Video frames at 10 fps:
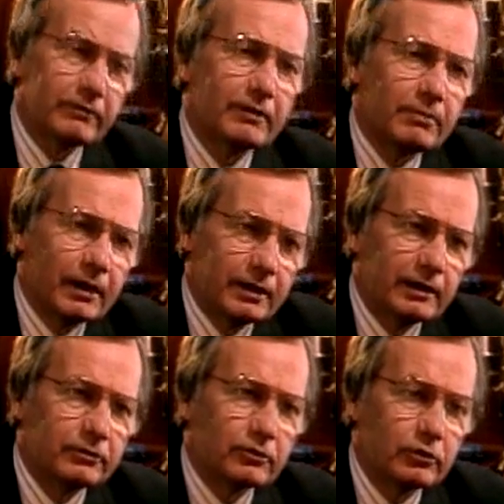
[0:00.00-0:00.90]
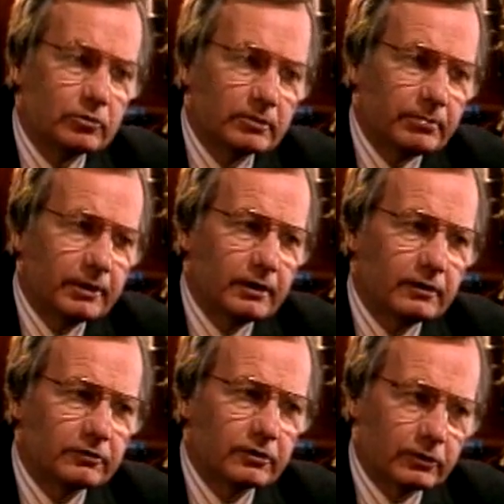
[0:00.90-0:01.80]
that by nature human
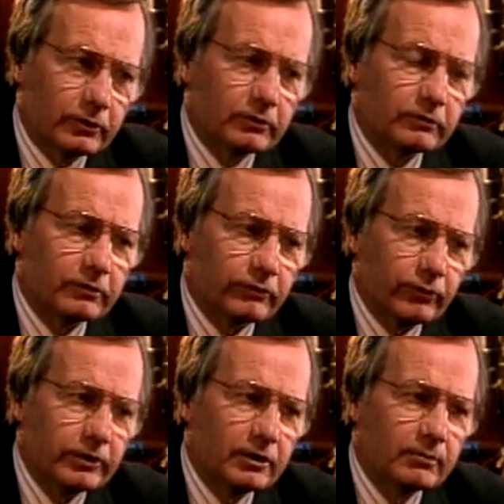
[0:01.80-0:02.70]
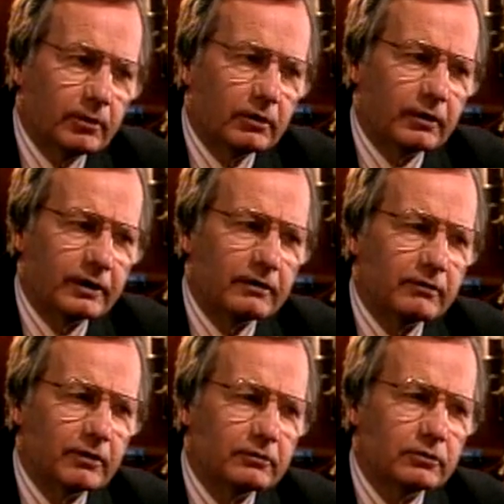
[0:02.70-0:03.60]
beings yearn for freedom, or
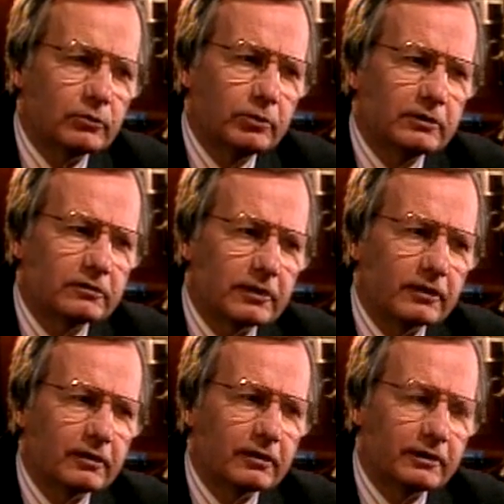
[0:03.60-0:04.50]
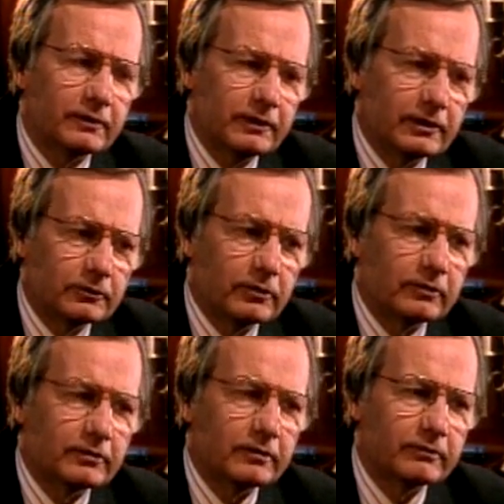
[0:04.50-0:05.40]
do we settle in the
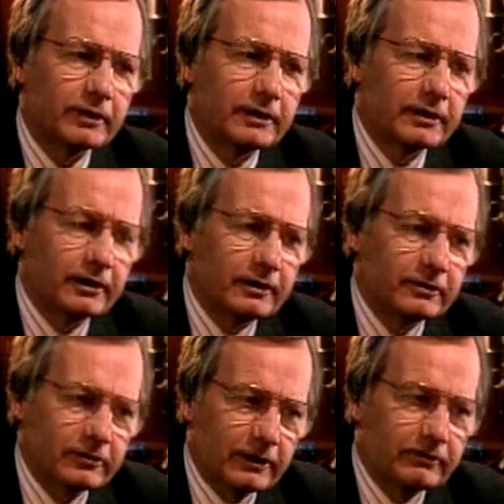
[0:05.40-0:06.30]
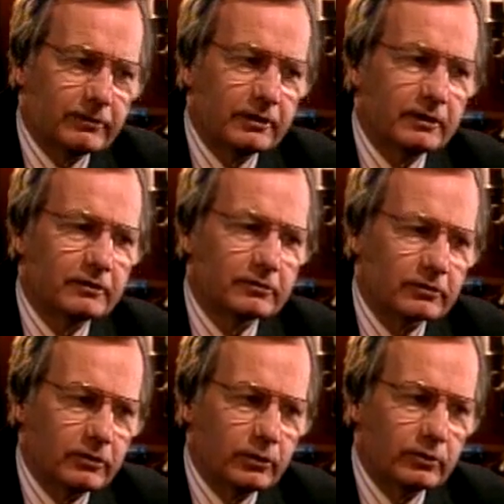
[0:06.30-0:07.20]
interest of safety and
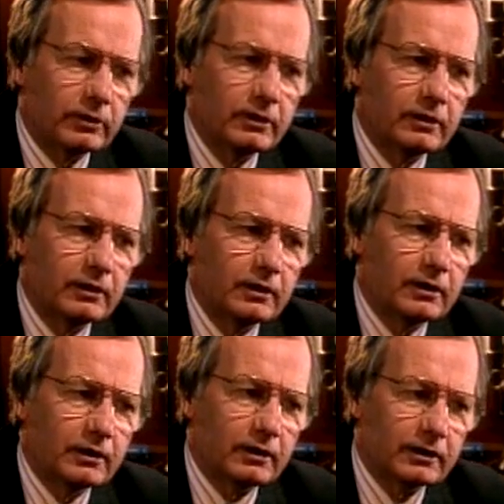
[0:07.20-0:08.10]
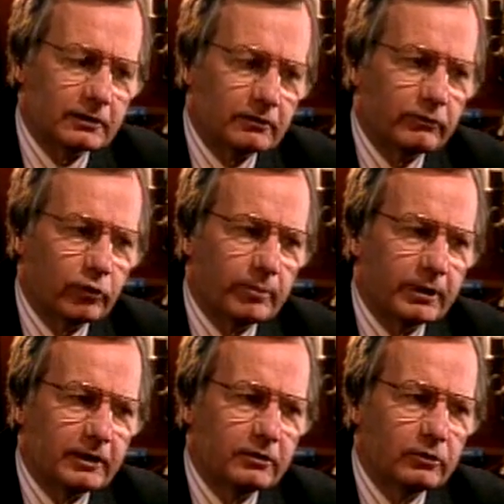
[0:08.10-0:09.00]
security and
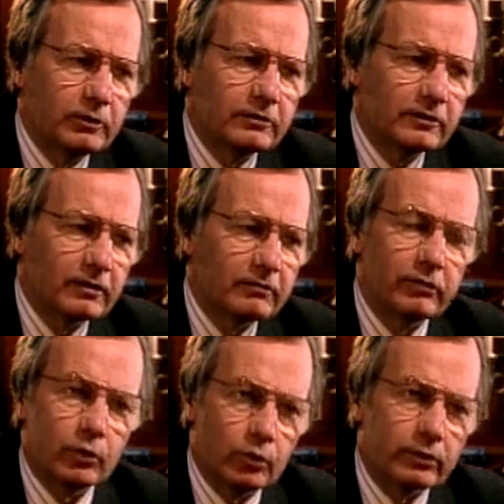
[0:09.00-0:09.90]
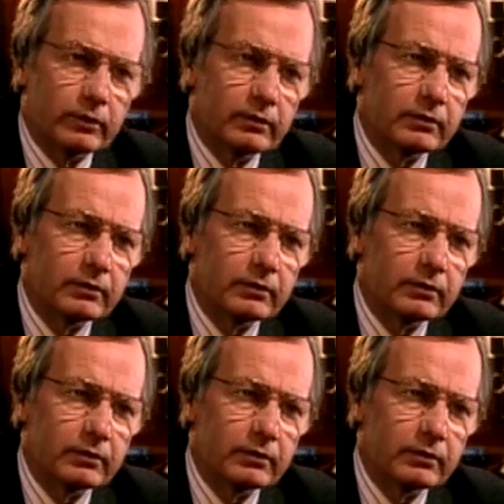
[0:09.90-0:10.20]
conformity? Do we settle for order?